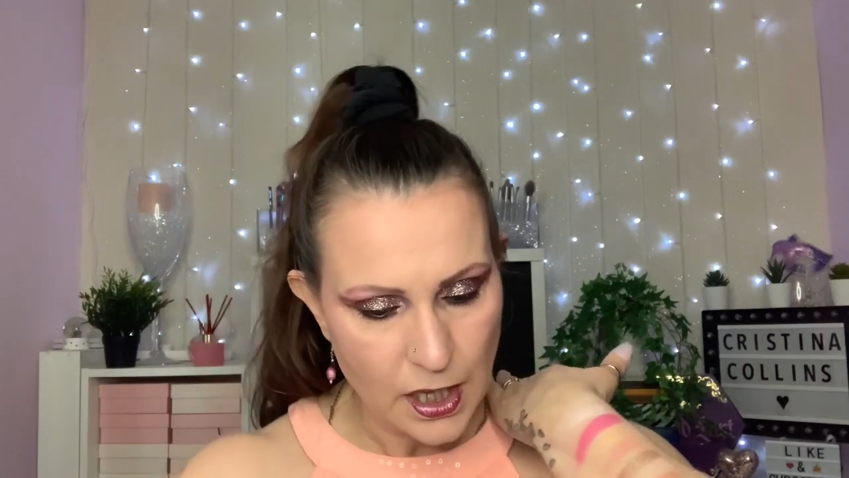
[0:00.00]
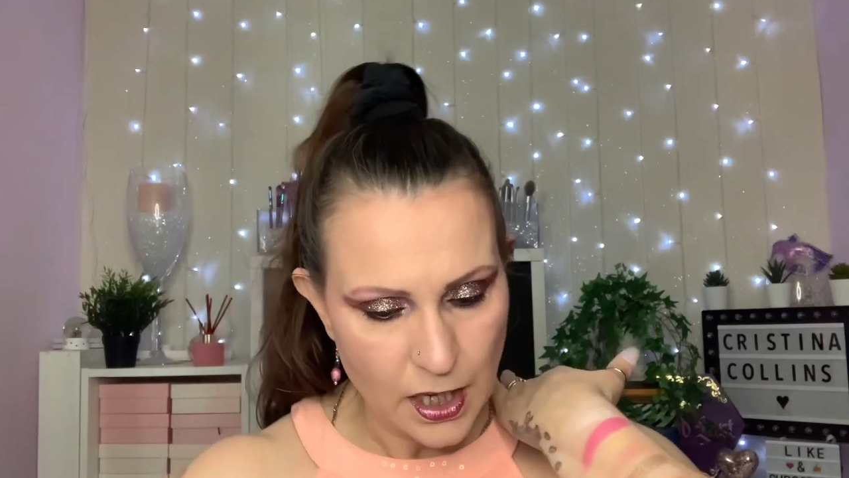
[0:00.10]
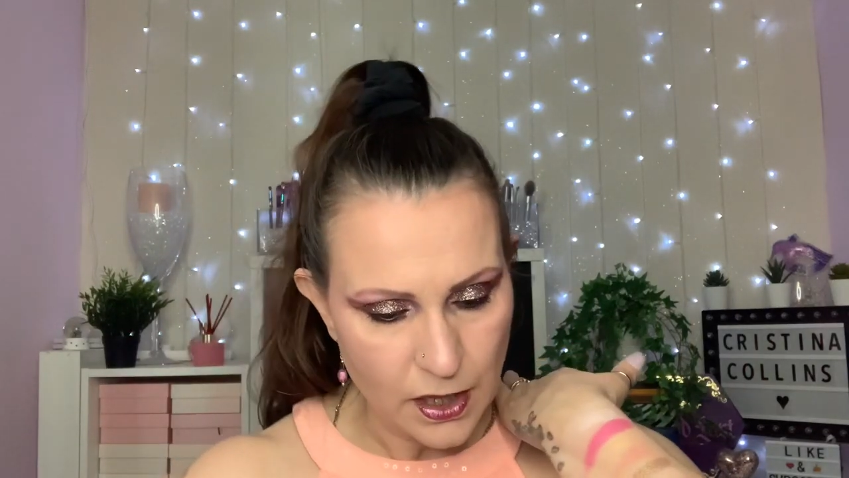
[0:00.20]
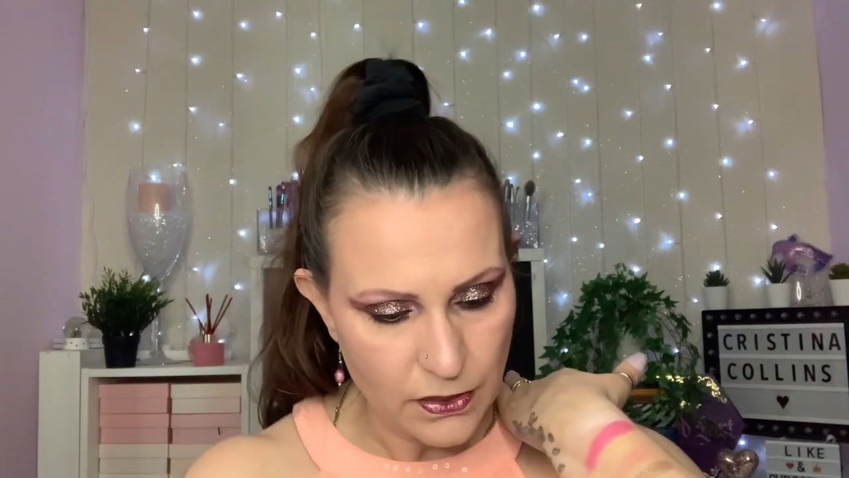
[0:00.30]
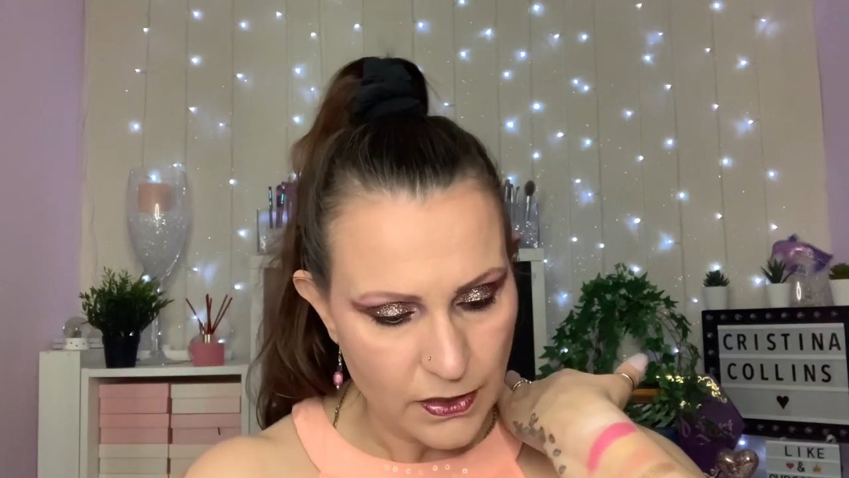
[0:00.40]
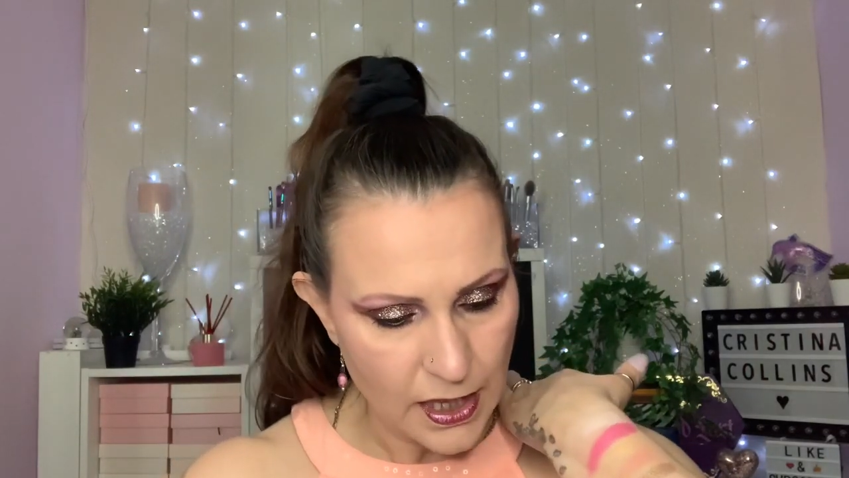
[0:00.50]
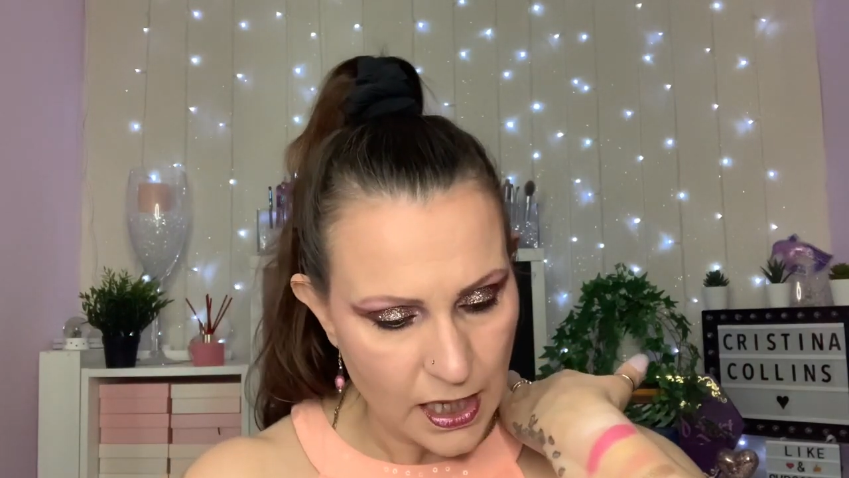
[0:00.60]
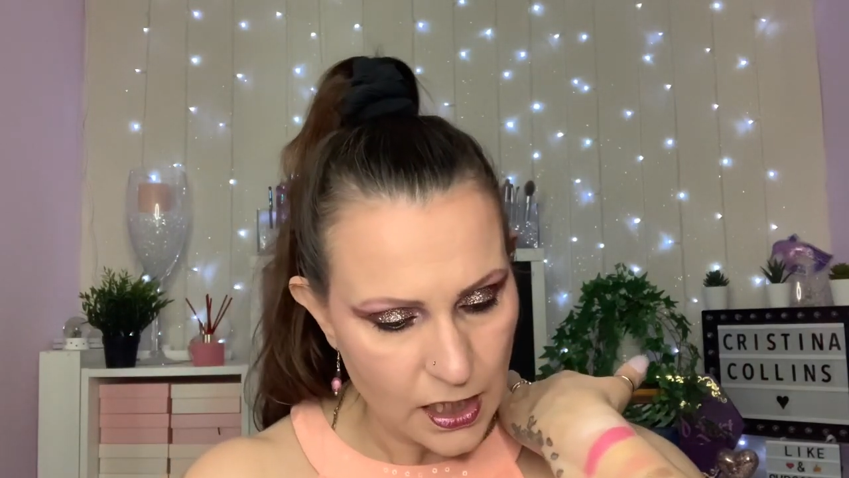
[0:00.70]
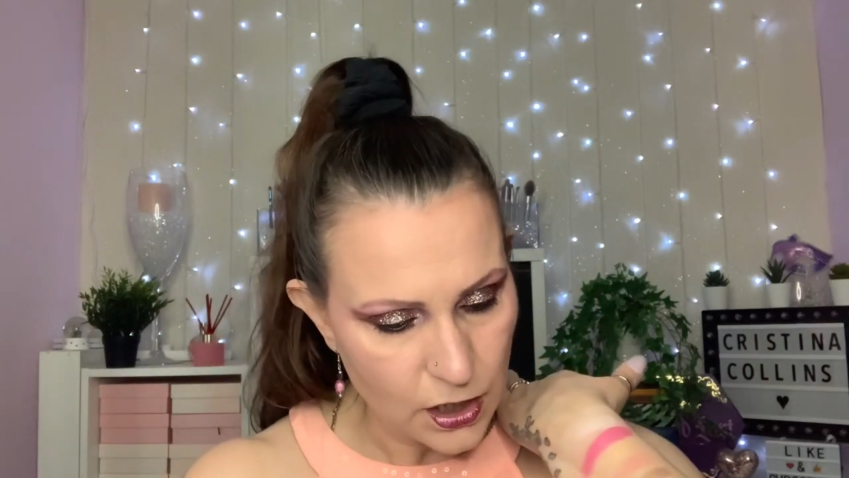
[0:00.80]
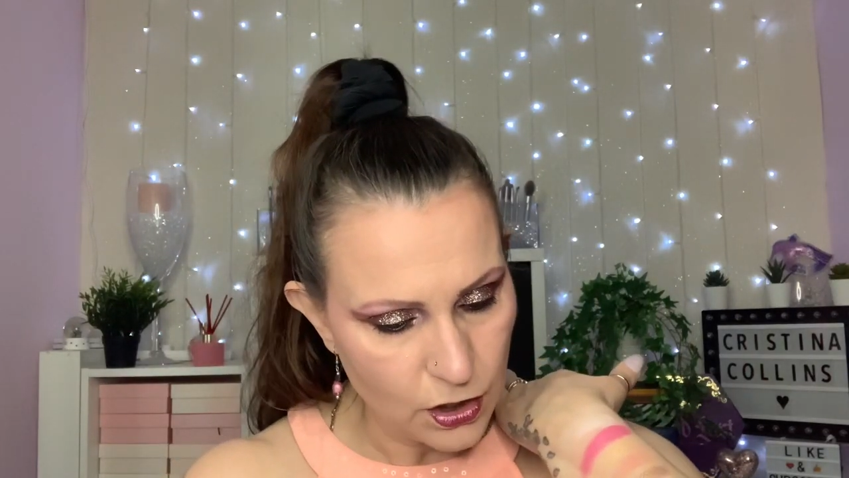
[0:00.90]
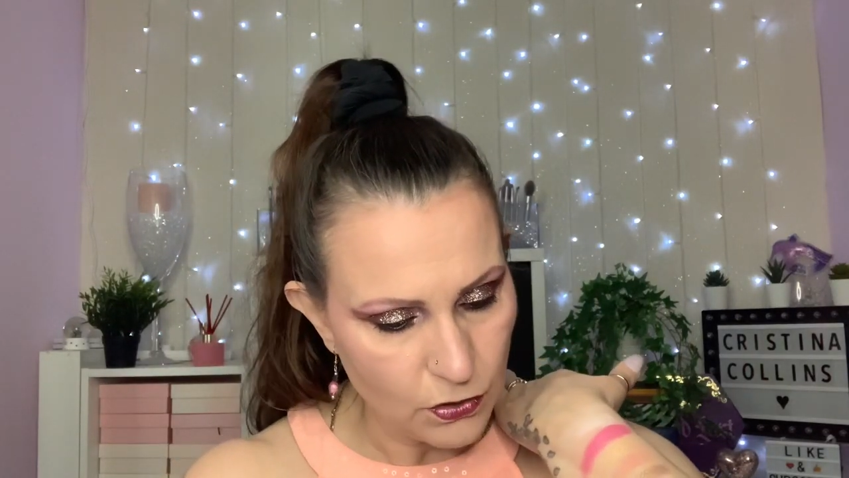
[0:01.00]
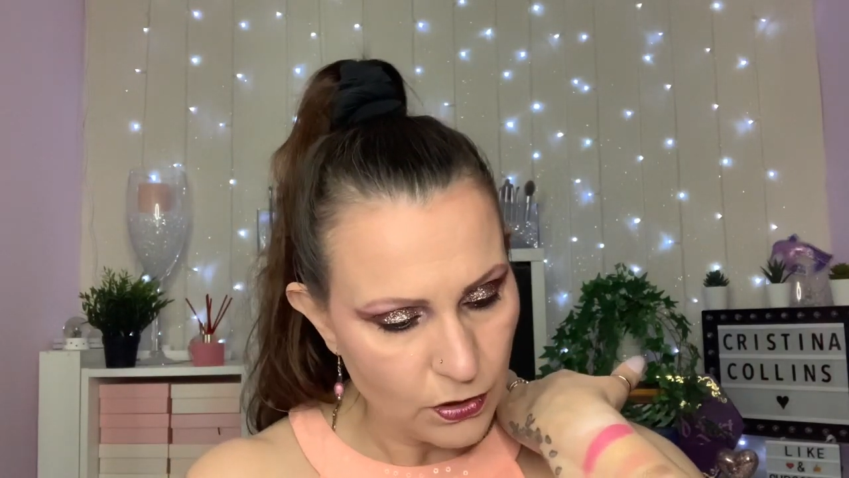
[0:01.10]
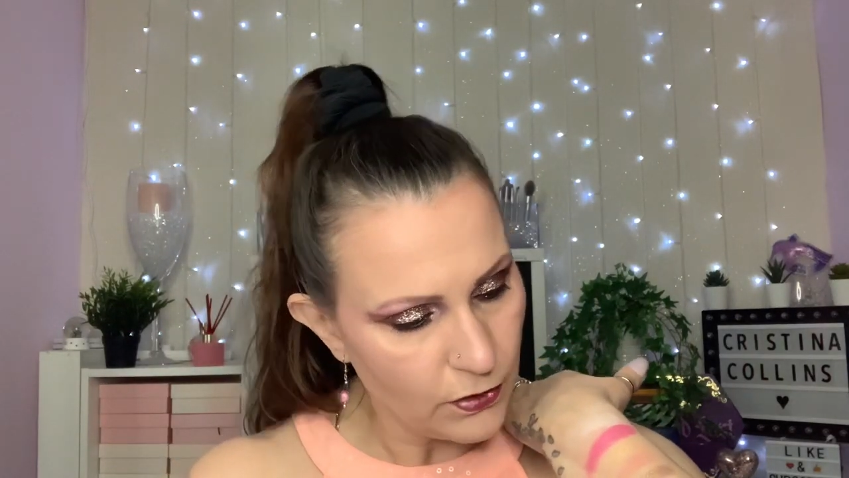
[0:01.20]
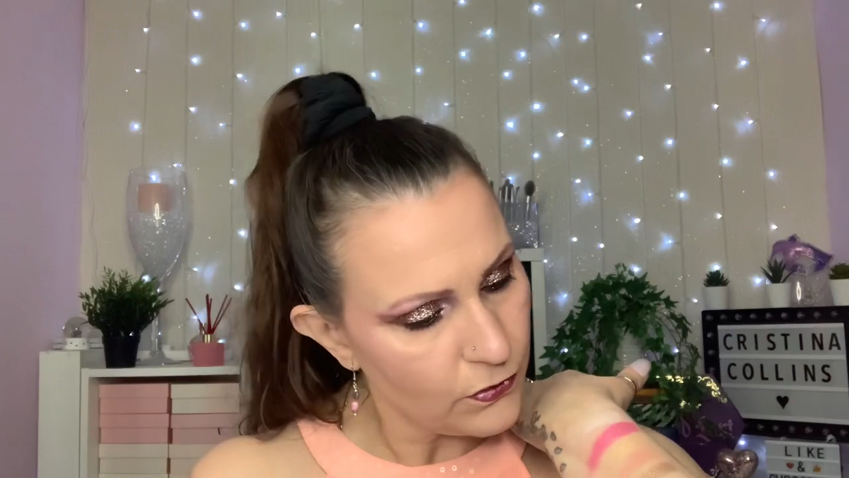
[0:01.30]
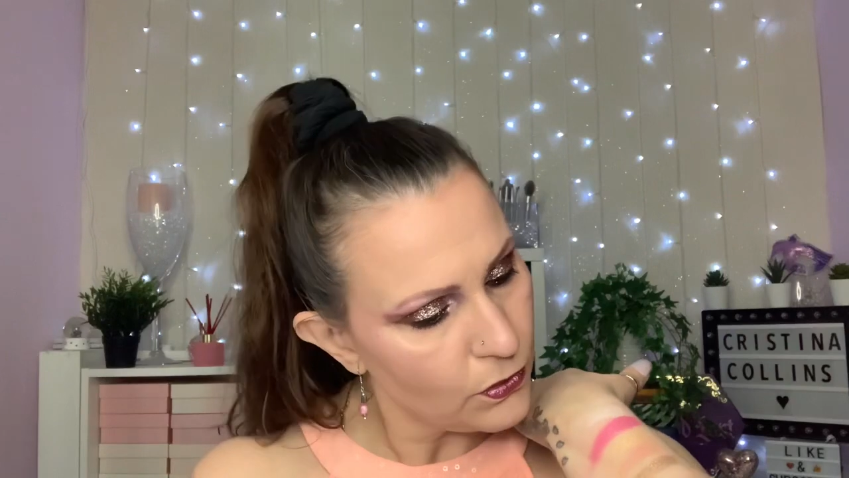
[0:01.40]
and then you have